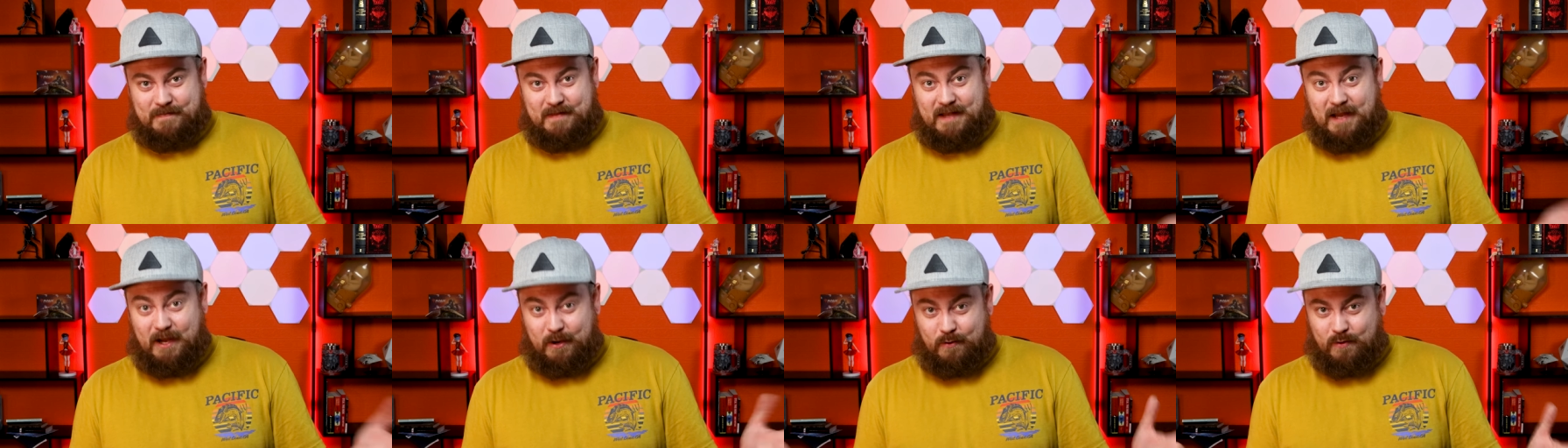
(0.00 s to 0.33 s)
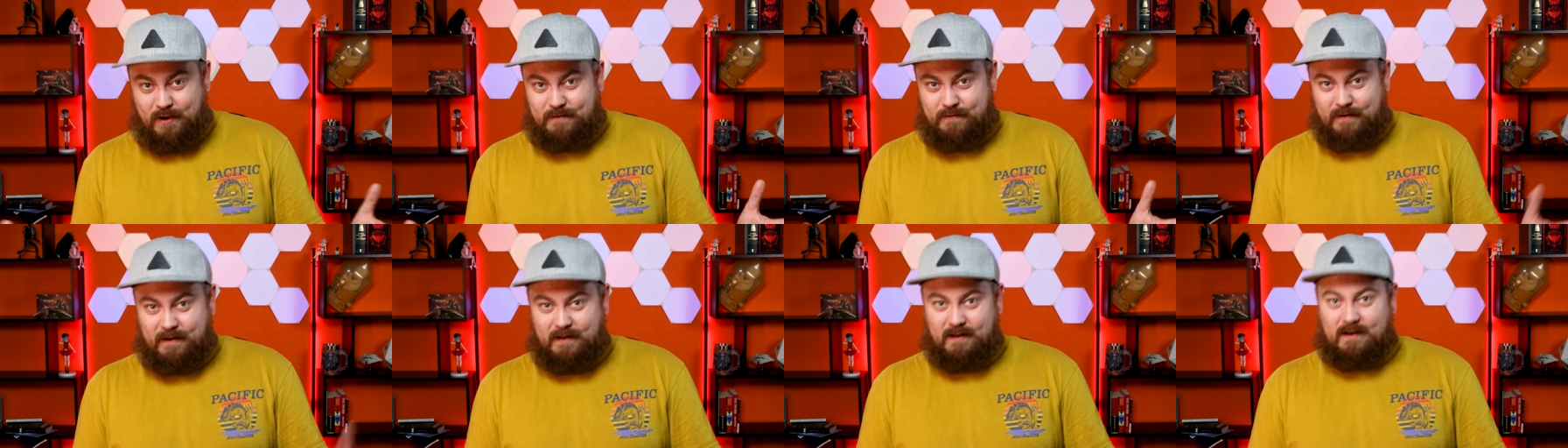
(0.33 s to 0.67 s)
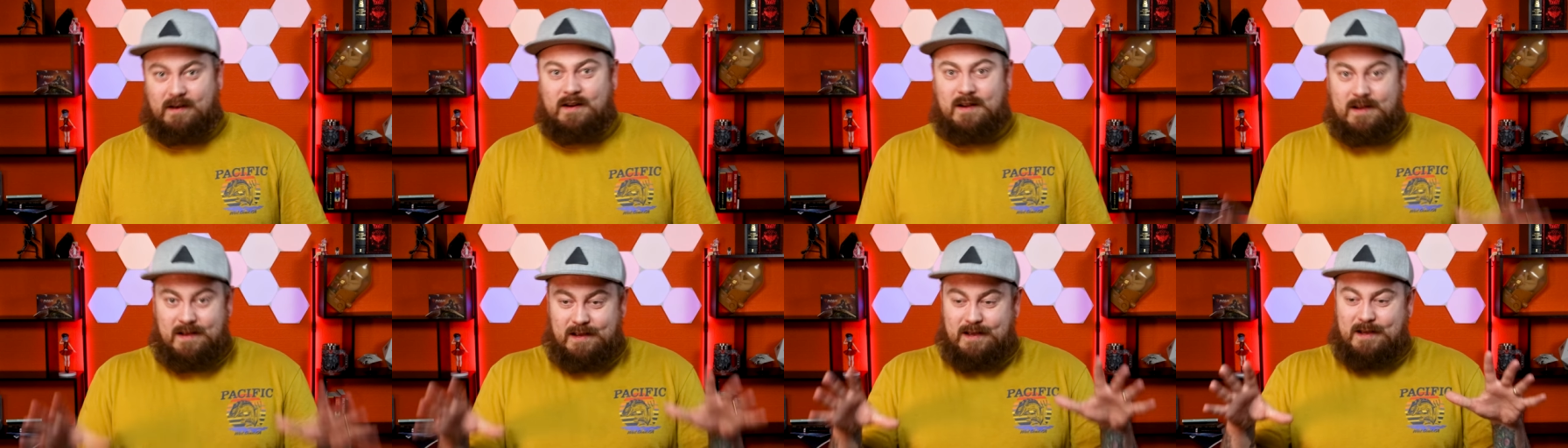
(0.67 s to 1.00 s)
However,
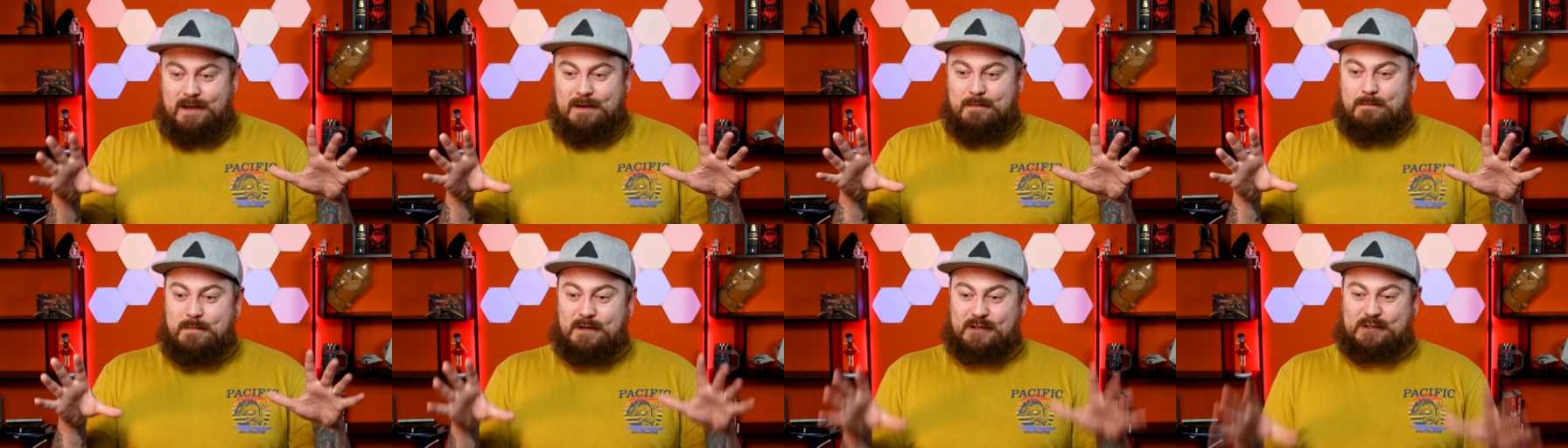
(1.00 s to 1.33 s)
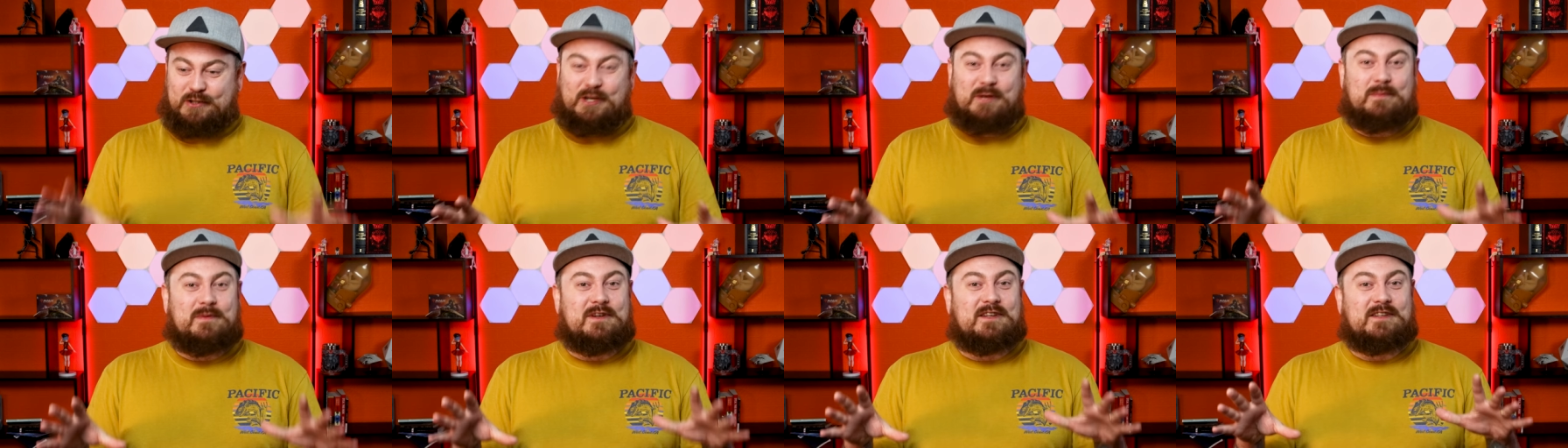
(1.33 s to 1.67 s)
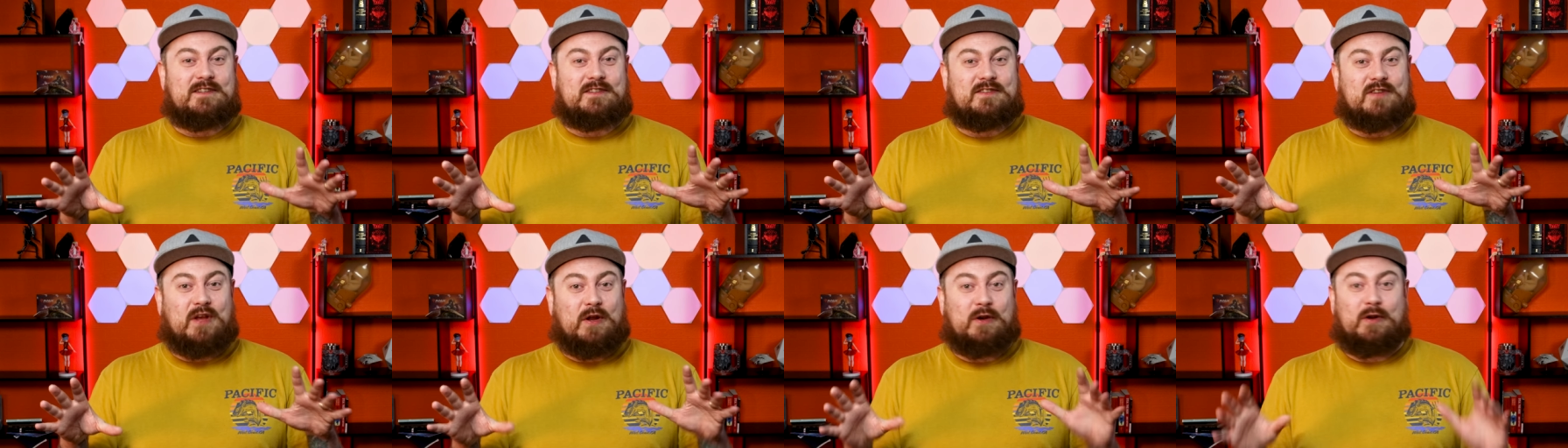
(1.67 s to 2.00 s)

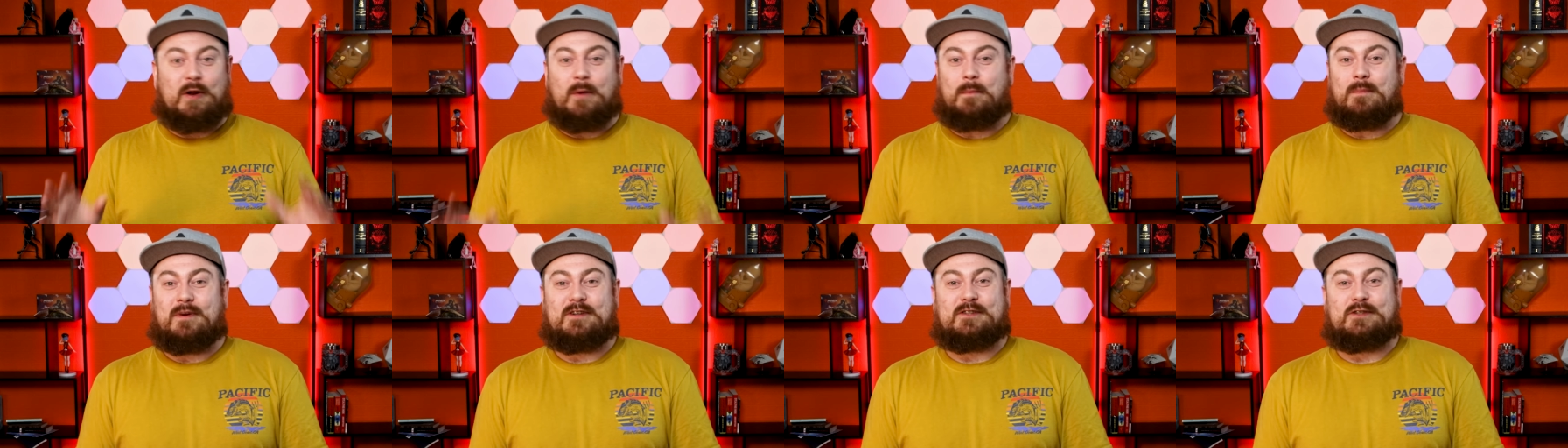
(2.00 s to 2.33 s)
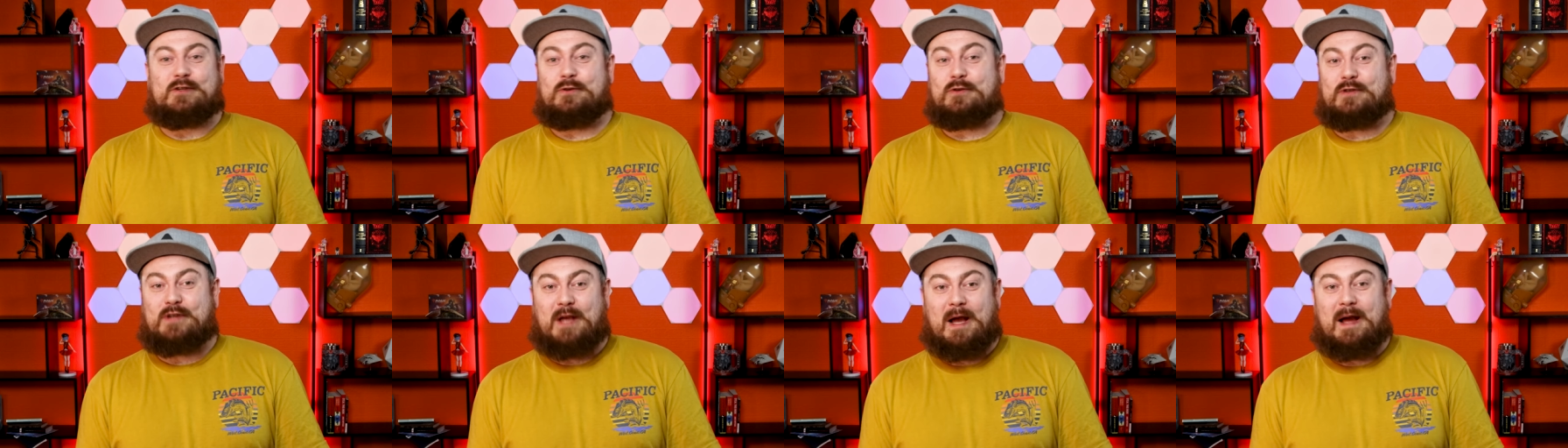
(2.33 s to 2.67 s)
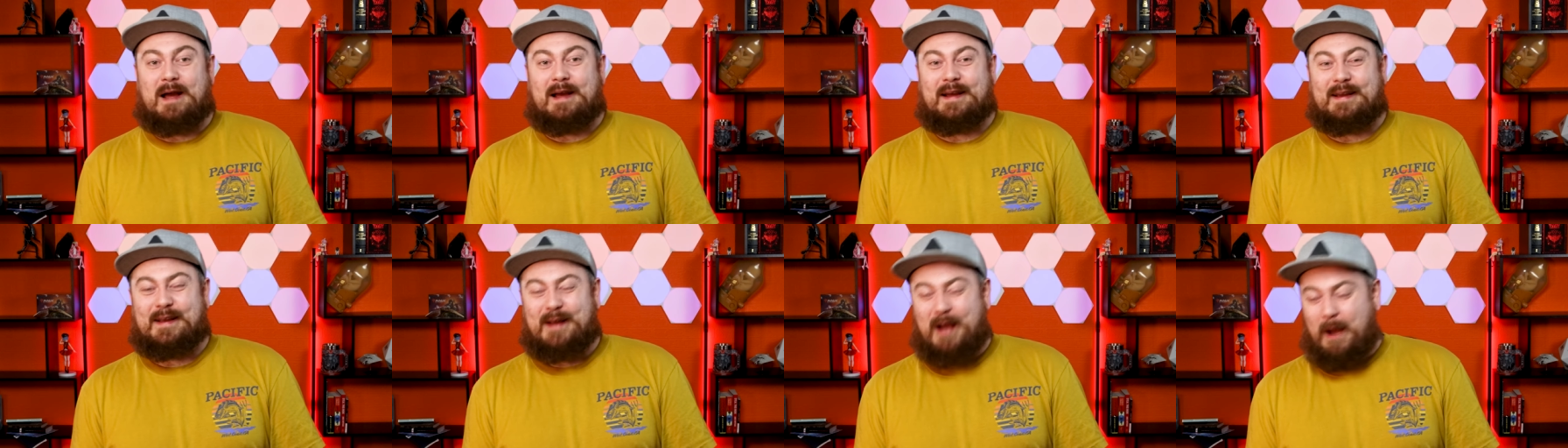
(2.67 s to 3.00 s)
Mishima's number two
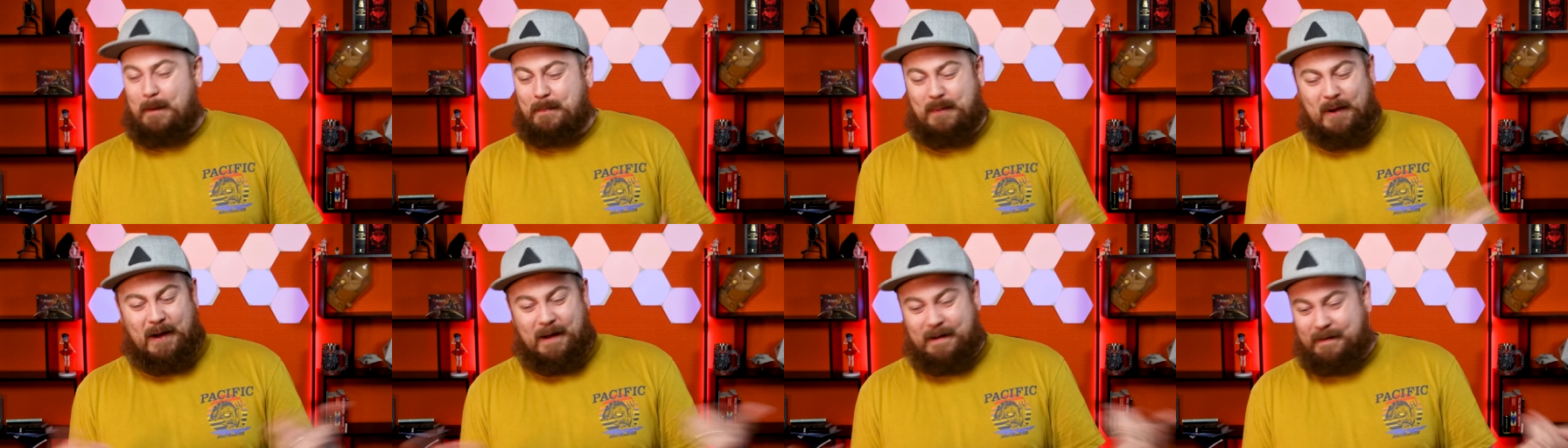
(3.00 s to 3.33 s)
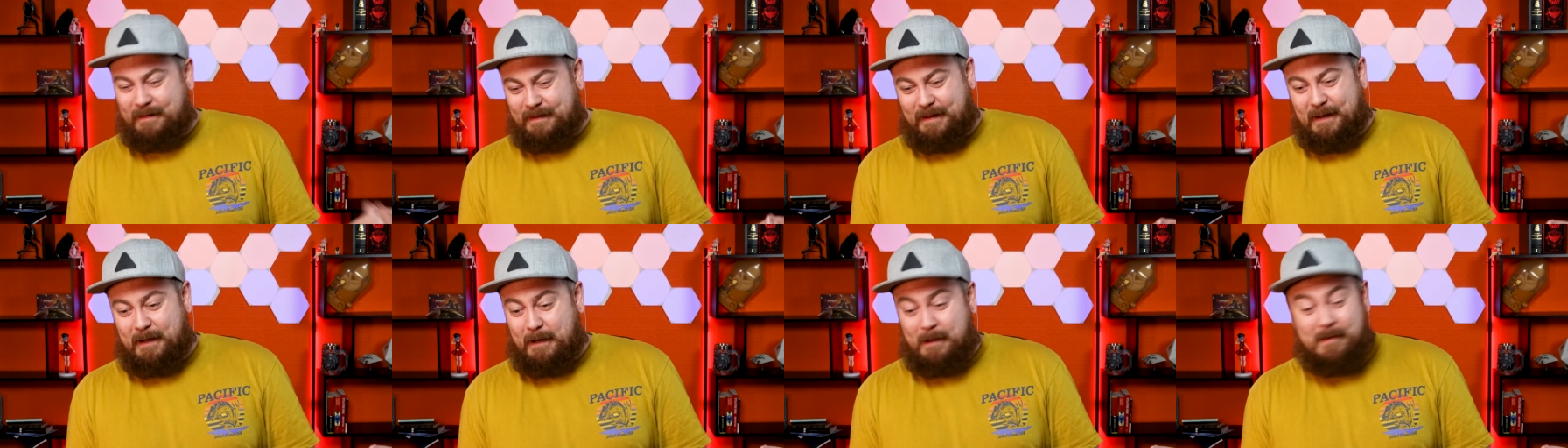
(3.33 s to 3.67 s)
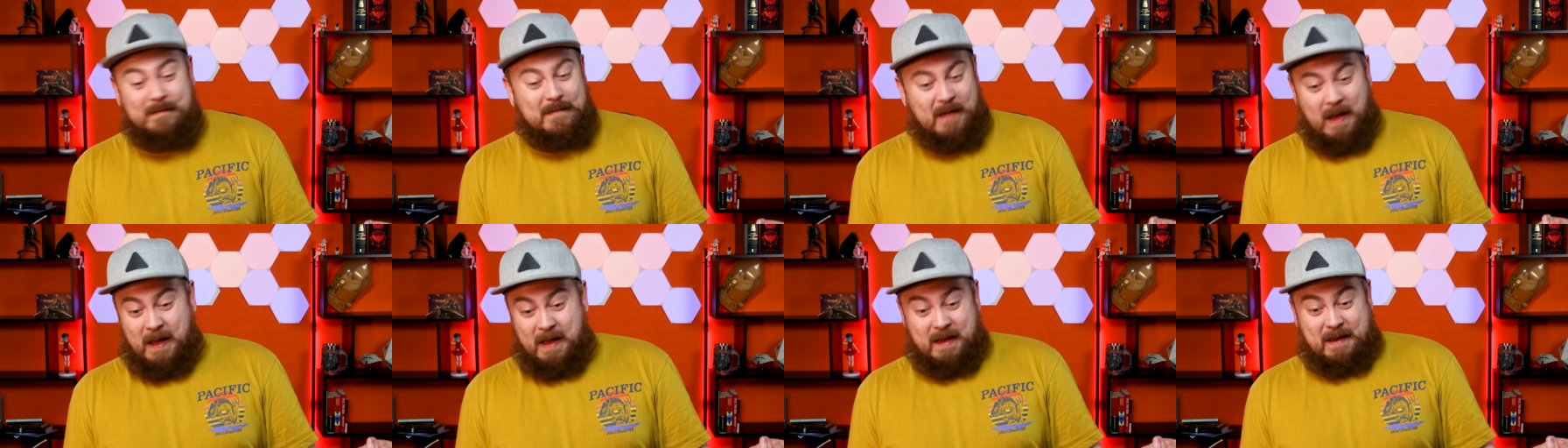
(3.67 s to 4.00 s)
guy apparently